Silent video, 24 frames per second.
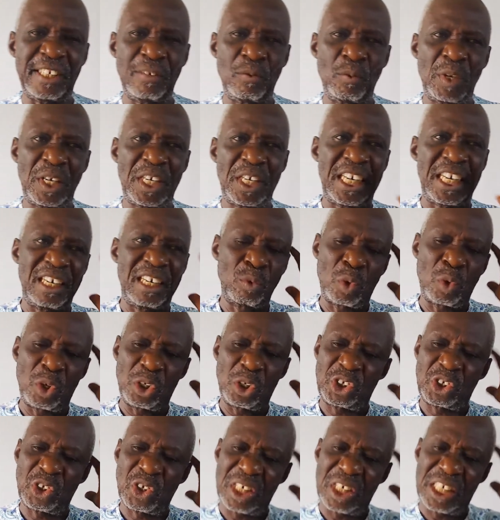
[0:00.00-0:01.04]
thing we did
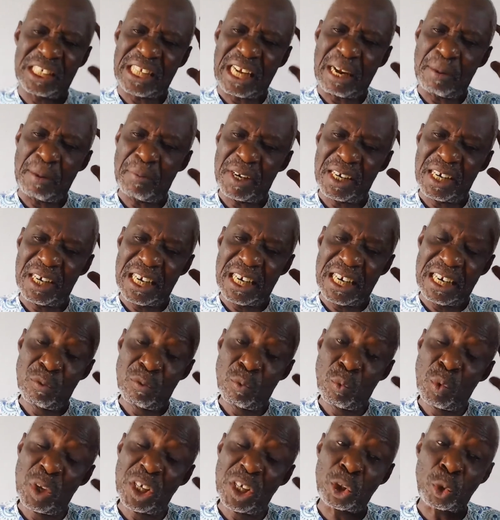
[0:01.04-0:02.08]
was to determine
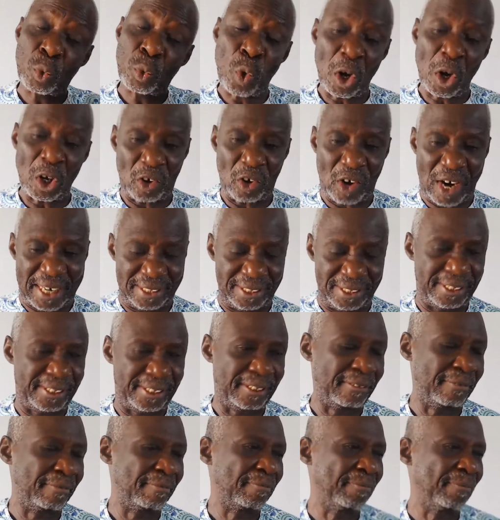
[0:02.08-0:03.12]
in which quadrant
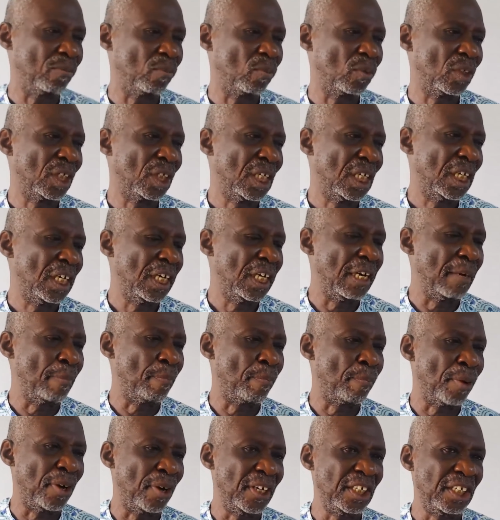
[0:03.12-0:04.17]
the
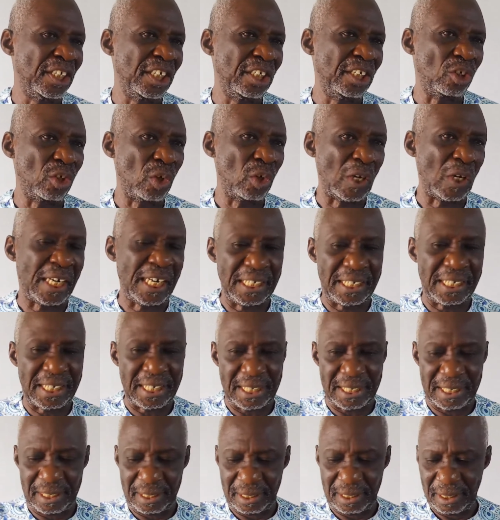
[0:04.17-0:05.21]
point is
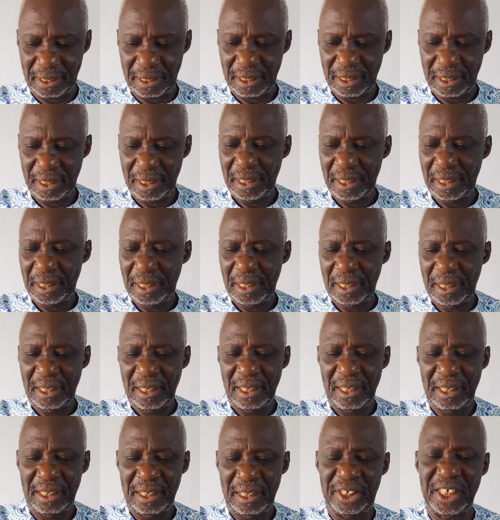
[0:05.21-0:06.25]
located.
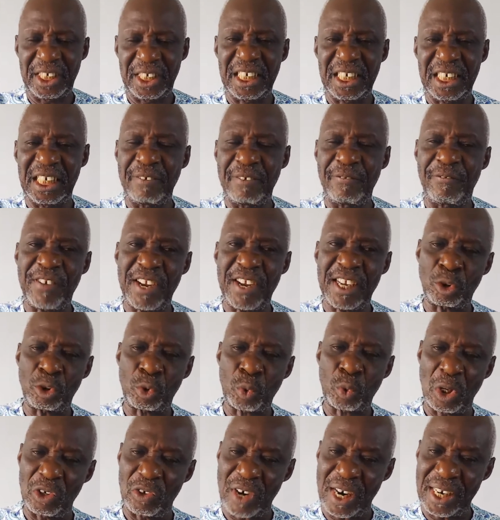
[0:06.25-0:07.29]
Is it in the first
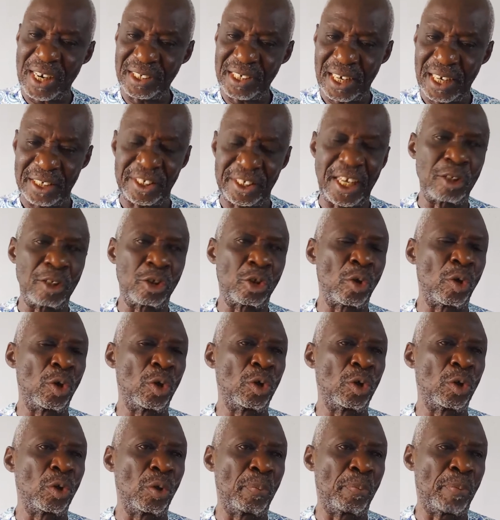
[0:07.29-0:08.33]
quadrant, as I
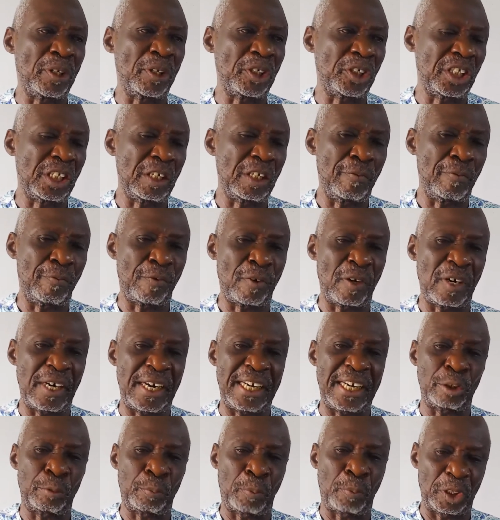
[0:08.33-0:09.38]
told you, positive for
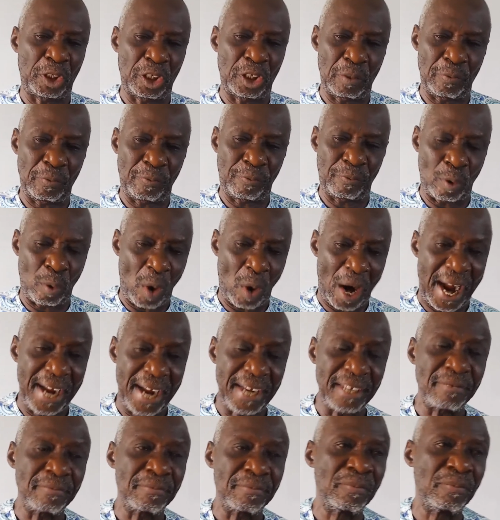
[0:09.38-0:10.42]
x, positive for
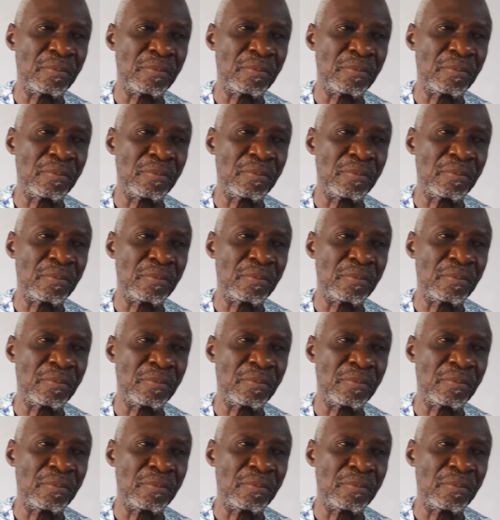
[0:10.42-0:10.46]
y?